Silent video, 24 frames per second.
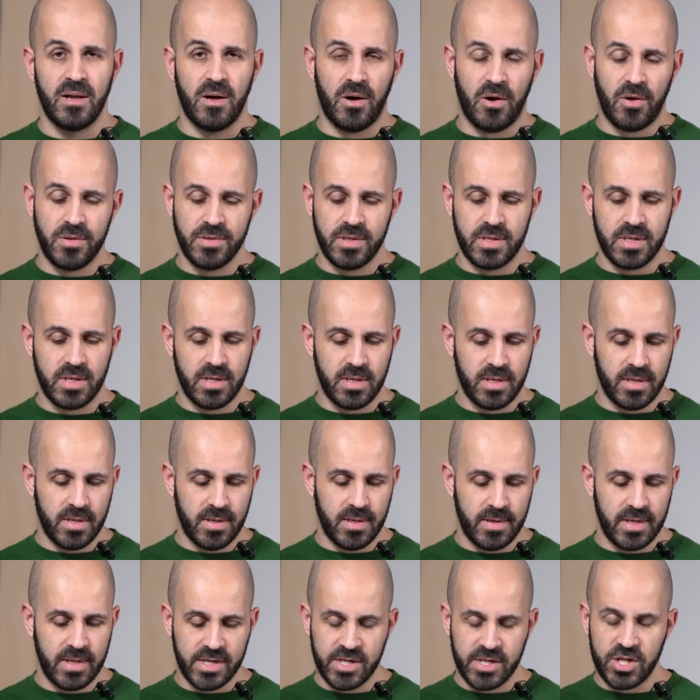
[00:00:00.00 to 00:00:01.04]
on
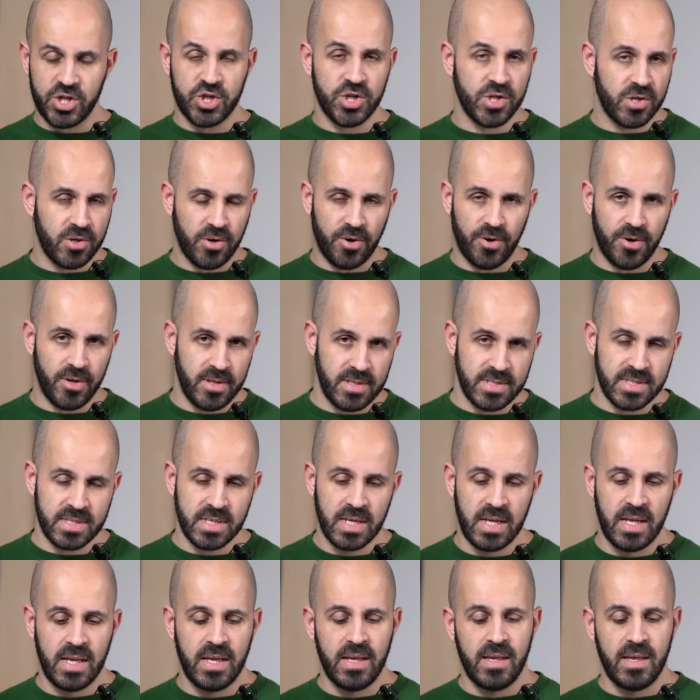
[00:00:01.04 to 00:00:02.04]
the ignition coils